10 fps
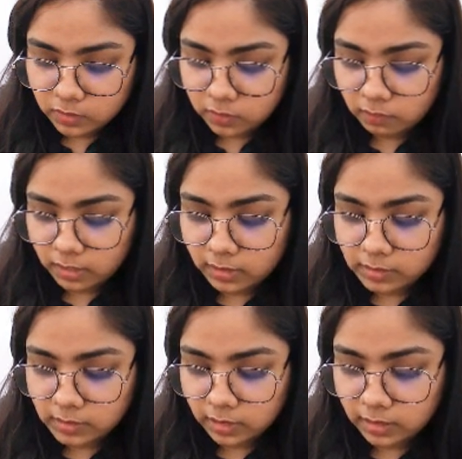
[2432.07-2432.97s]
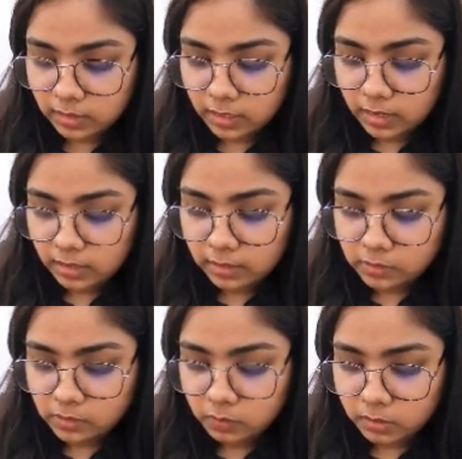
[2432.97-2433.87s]
to the right hand side, it's
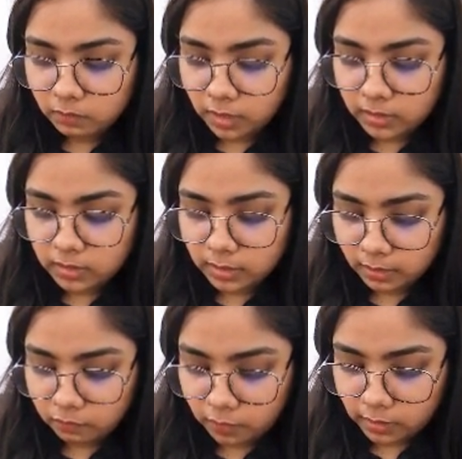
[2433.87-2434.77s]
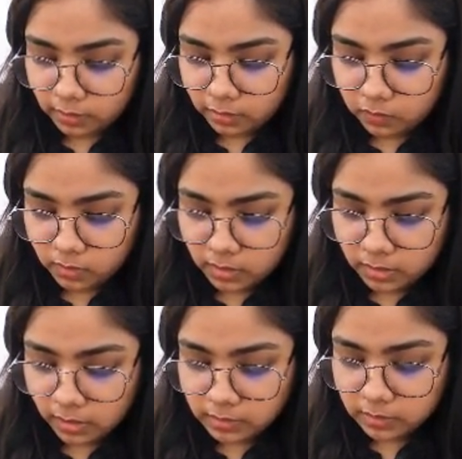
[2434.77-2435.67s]
going to be divided, and finally you get
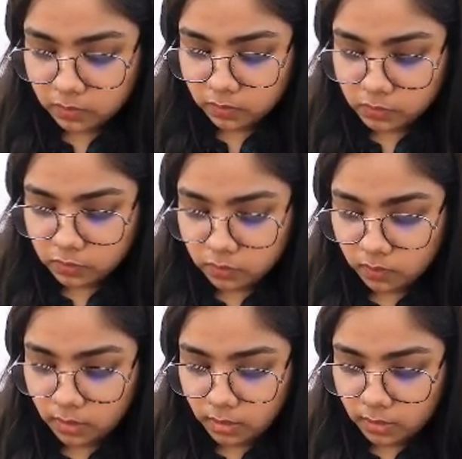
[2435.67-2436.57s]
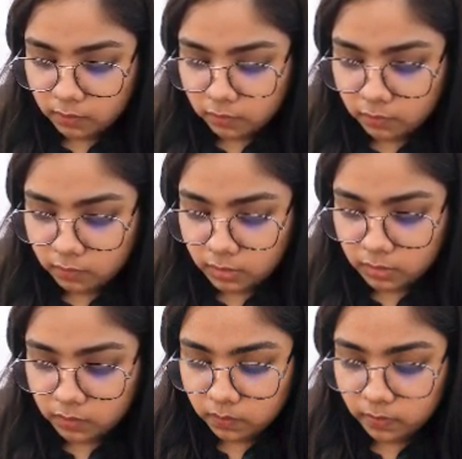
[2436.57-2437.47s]
x equals to
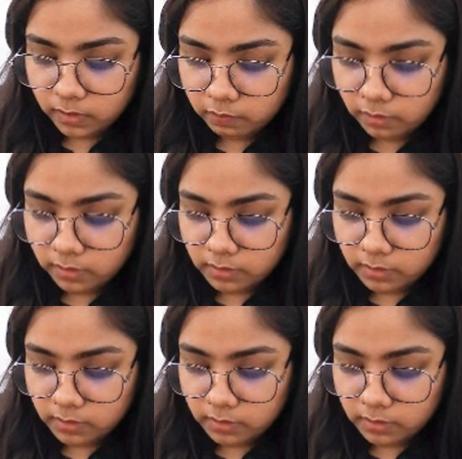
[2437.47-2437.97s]
3u, right?